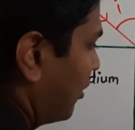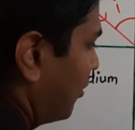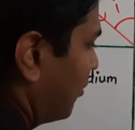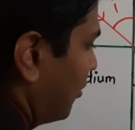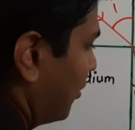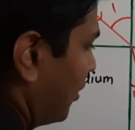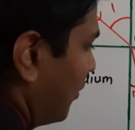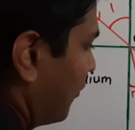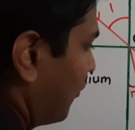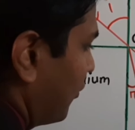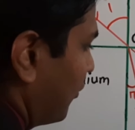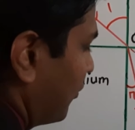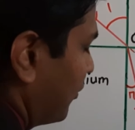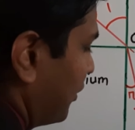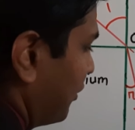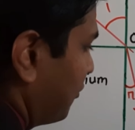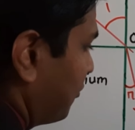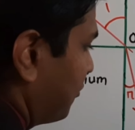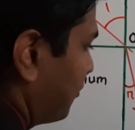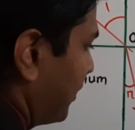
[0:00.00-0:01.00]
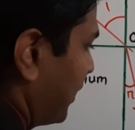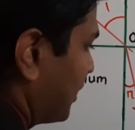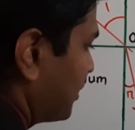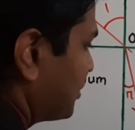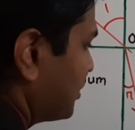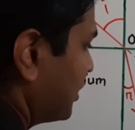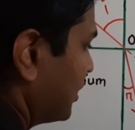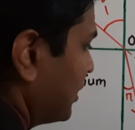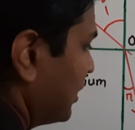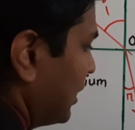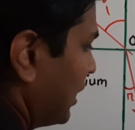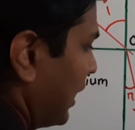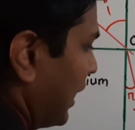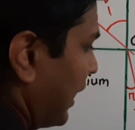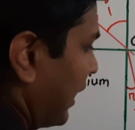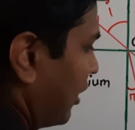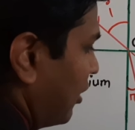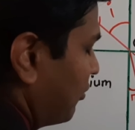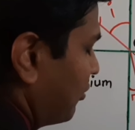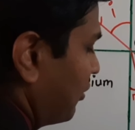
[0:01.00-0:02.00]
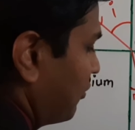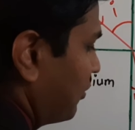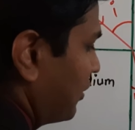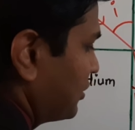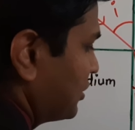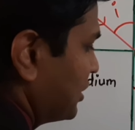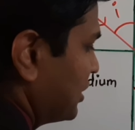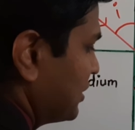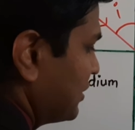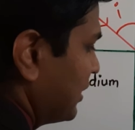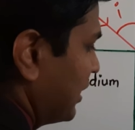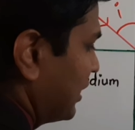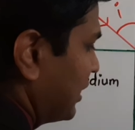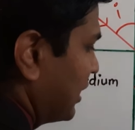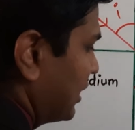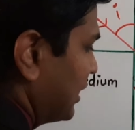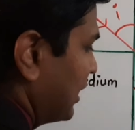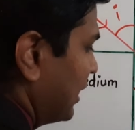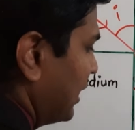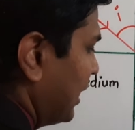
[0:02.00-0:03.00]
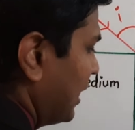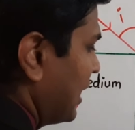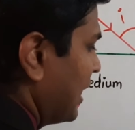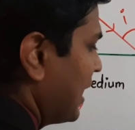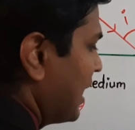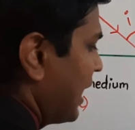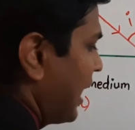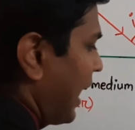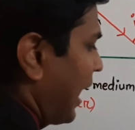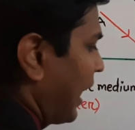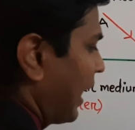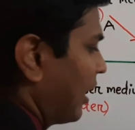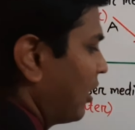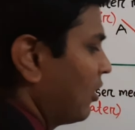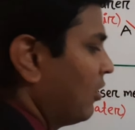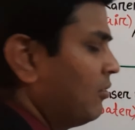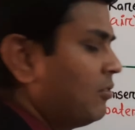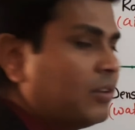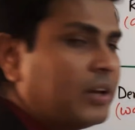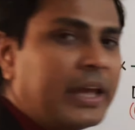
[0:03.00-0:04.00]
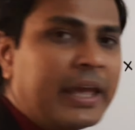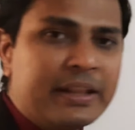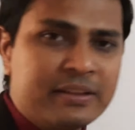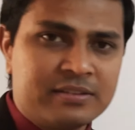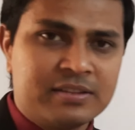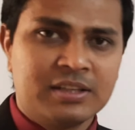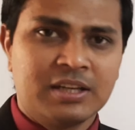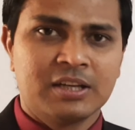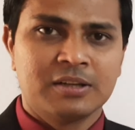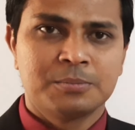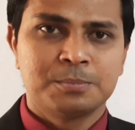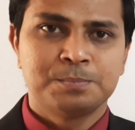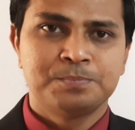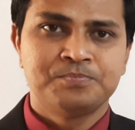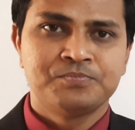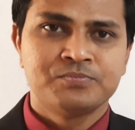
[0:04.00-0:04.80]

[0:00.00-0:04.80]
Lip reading: of refraction is greater than angle of incident.